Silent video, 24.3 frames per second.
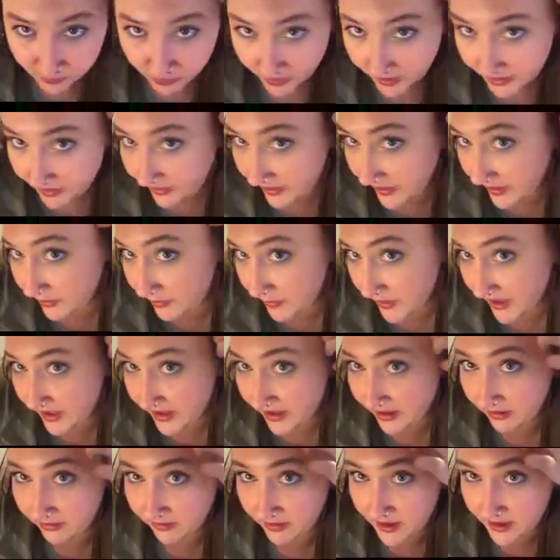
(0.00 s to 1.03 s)
like my
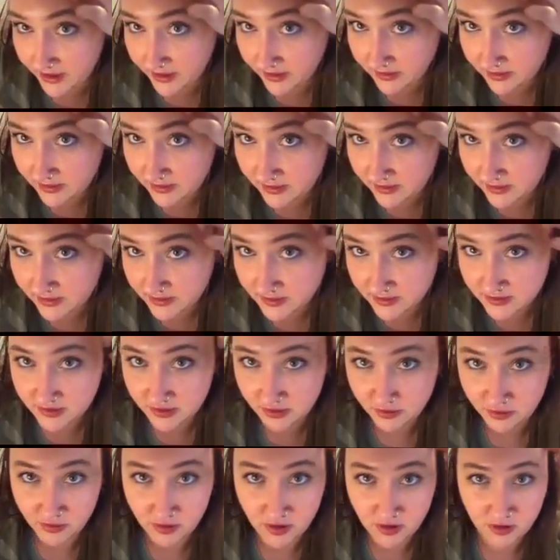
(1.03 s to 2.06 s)
hairline.
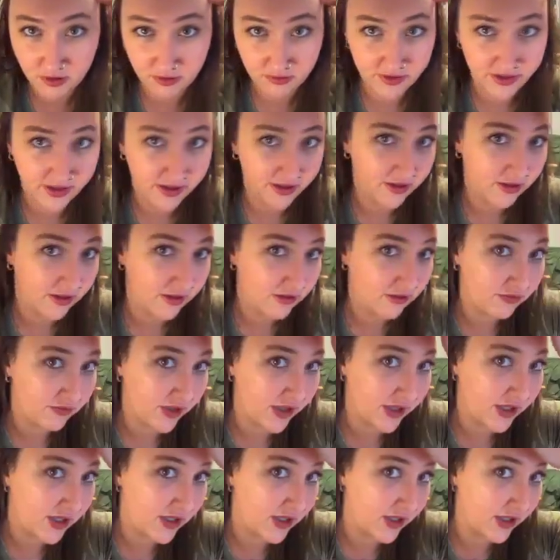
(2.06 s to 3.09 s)
So I'll like
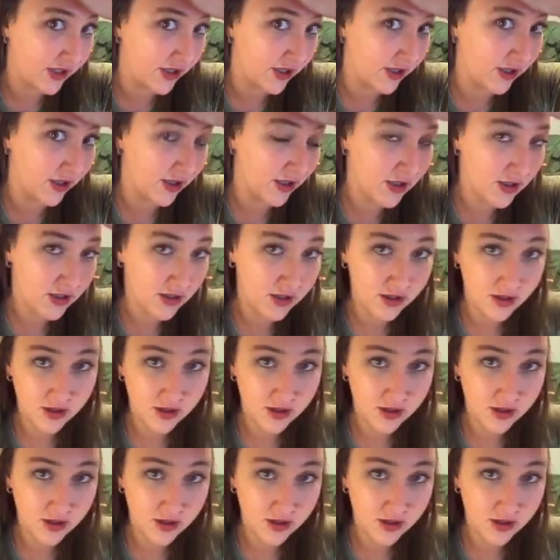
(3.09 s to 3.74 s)
right here.